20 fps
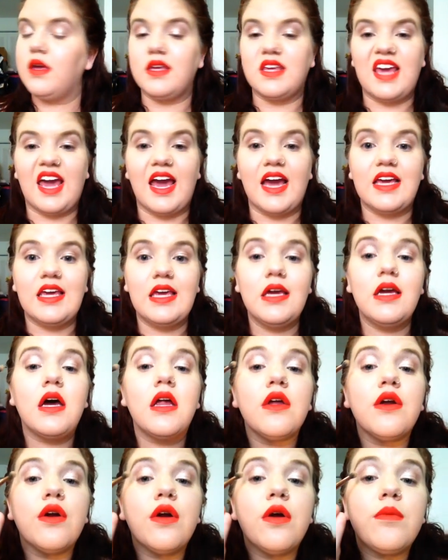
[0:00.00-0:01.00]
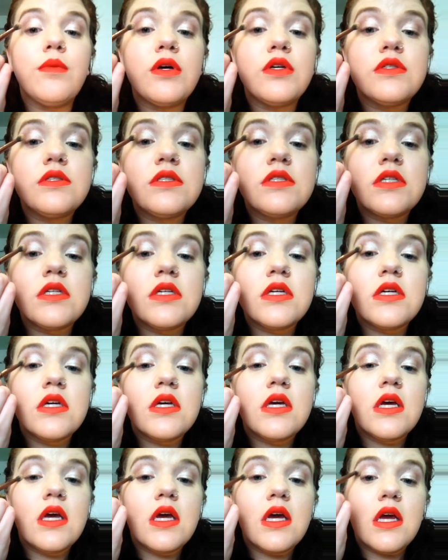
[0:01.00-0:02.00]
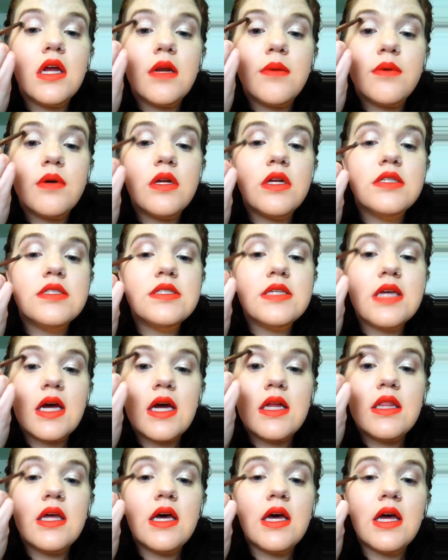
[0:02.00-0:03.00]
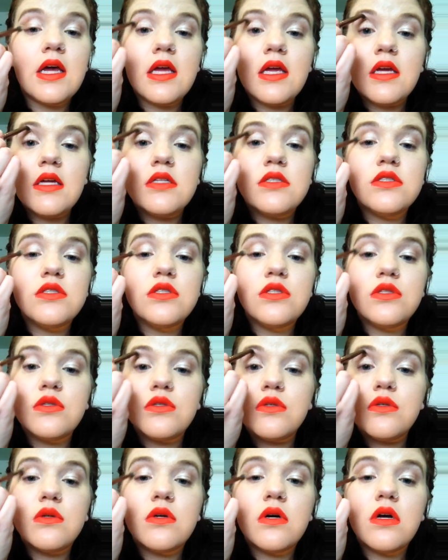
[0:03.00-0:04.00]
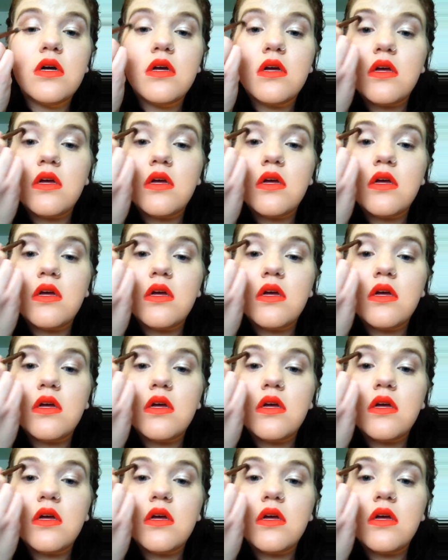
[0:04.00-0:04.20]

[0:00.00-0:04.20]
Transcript: khaki color almost, and I'm going to slide that into